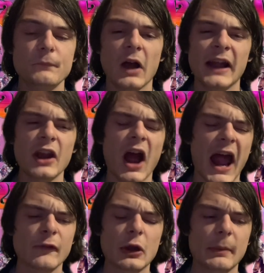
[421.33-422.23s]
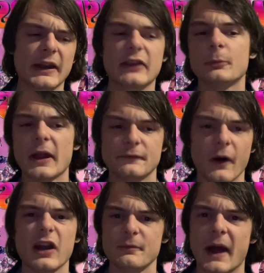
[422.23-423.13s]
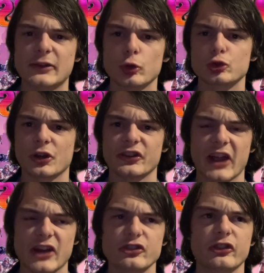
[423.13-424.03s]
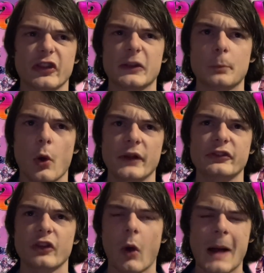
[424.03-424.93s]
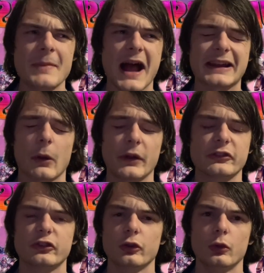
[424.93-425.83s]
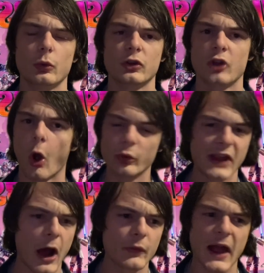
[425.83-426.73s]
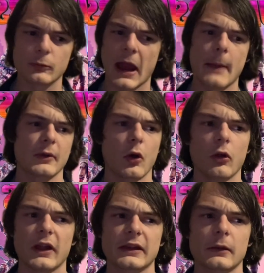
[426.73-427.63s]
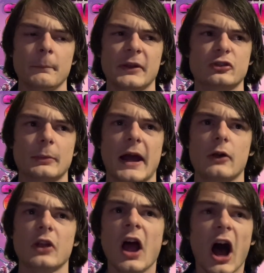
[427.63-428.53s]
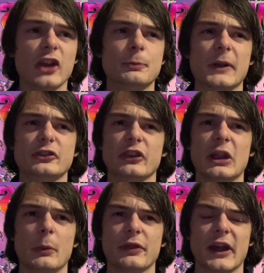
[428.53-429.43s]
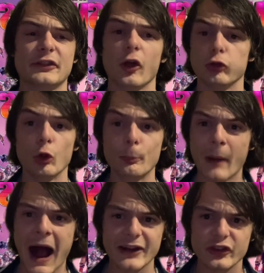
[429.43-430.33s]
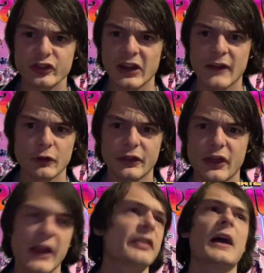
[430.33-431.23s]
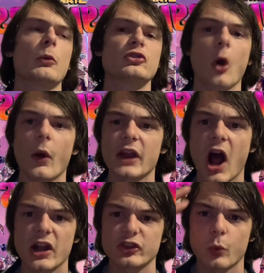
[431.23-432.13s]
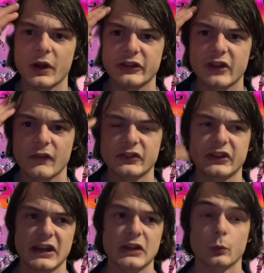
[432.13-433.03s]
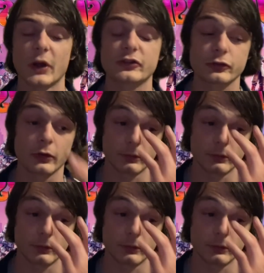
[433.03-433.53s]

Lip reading: I know everybody's made fun of microtransactions at this point, so I'm not going to go down that rabbit hole and bitch about, especially with, like, the loot boxes and everything that was going on in 2017, which,